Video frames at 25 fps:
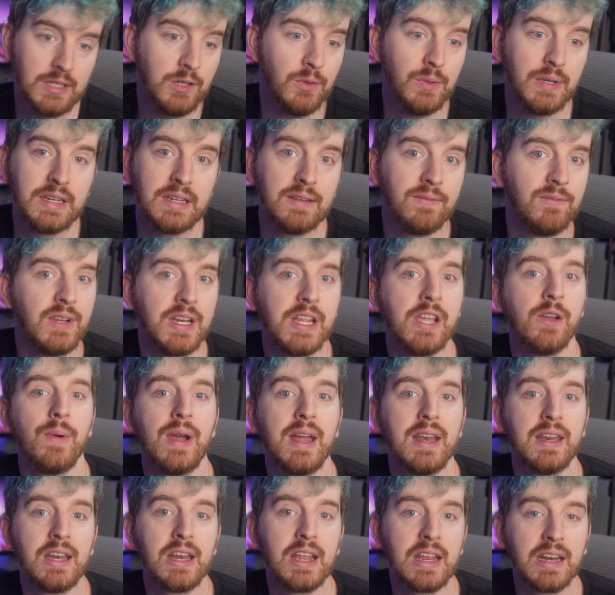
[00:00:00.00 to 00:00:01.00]
do it in video
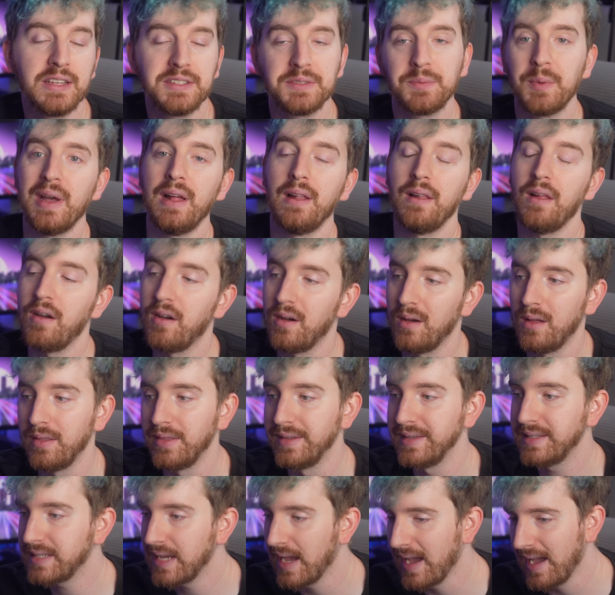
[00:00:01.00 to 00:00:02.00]
editing as well all
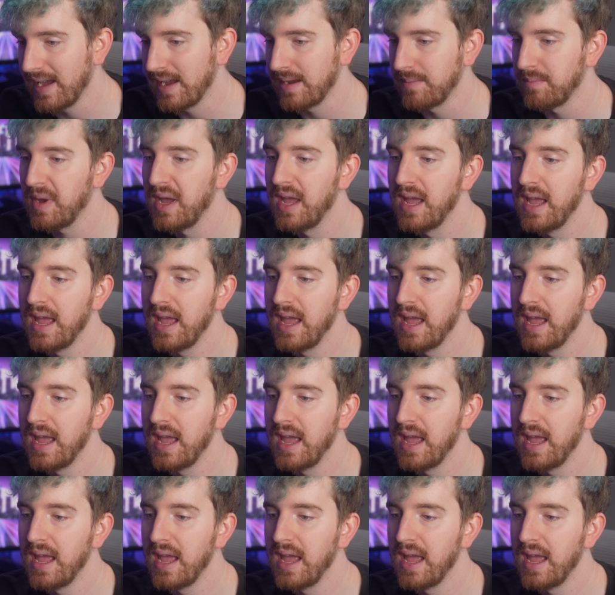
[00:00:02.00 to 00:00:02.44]
the time.